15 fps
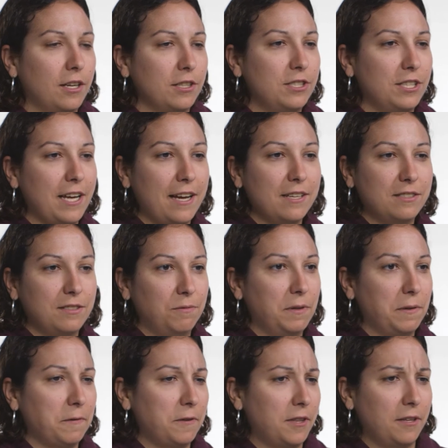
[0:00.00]
she asked if
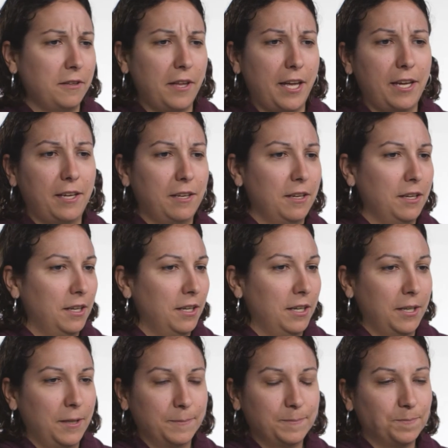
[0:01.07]
we were the
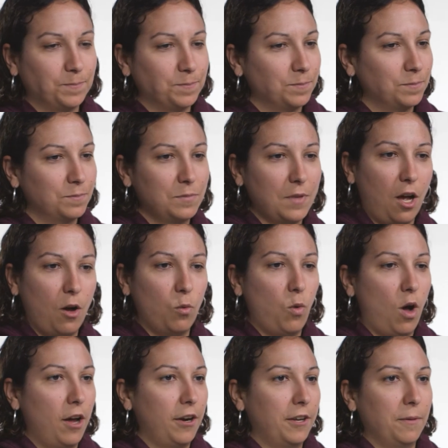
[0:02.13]

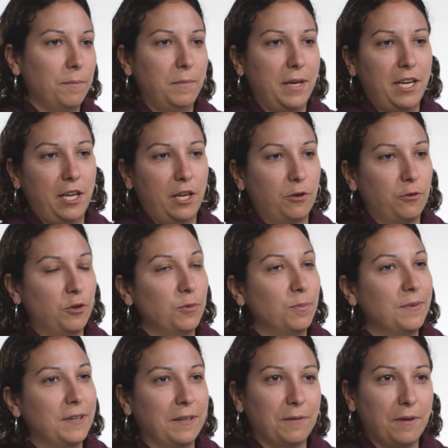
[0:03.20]
Awana meeting group,
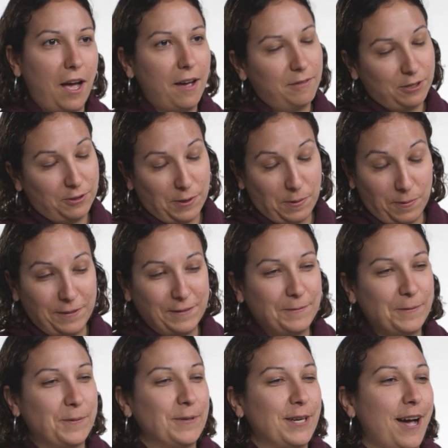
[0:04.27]
and obviously we
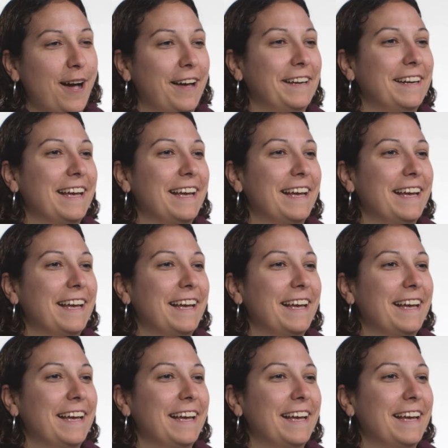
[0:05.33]
were not.